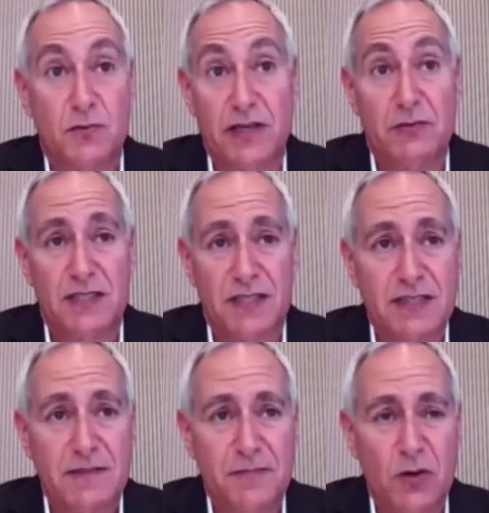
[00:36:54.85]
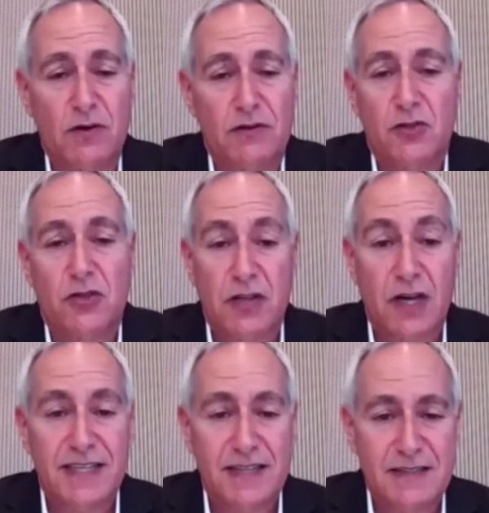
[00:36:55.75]
when they were sick or could
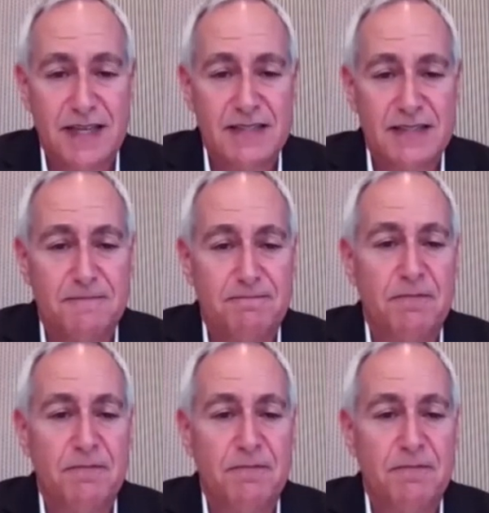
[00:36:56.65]
not get a test.